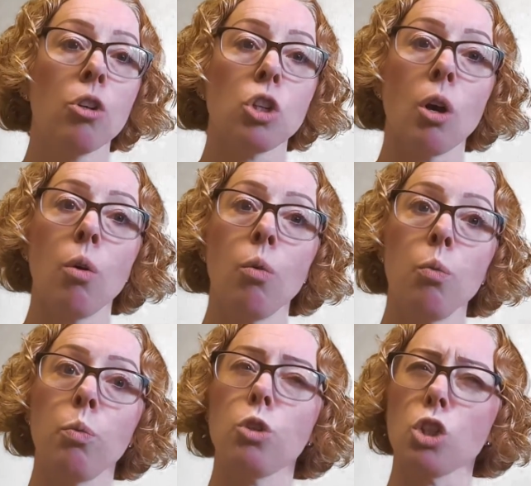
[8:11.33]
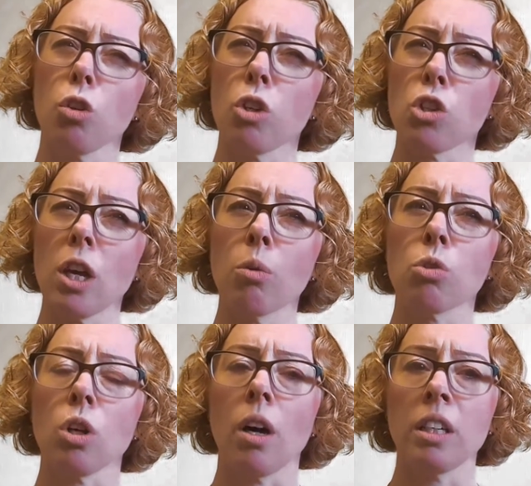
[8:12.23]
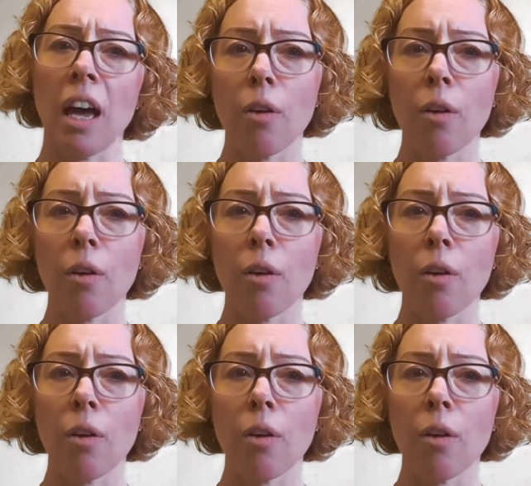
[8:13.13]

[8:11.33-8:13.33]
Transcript: So just on the sales side,